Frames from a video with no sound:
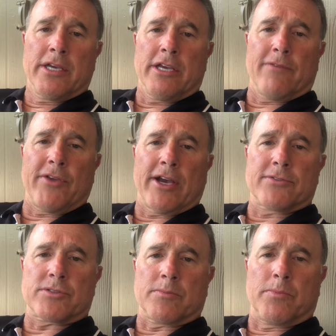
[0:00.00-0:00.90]
if you have
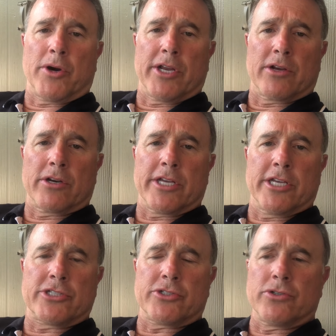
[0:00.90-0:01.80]
some burning or
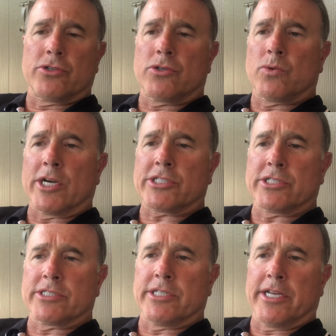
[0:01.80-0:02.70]
issue
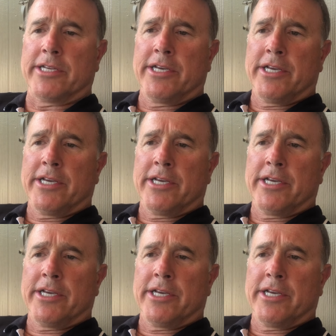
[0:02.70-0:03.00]
questions that